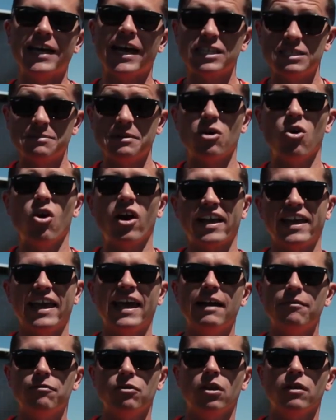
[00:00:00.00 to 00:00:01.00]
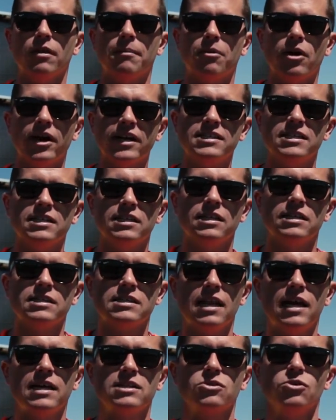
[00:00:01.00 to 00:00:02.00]
actually be quite careful on the brakes into this
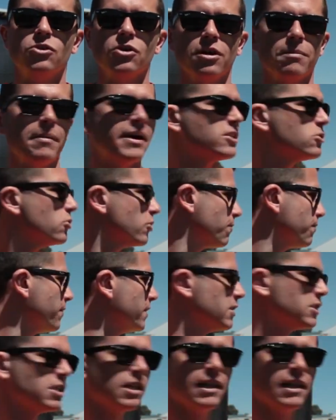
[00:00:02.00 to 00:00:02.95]
last corner to make sure you finish the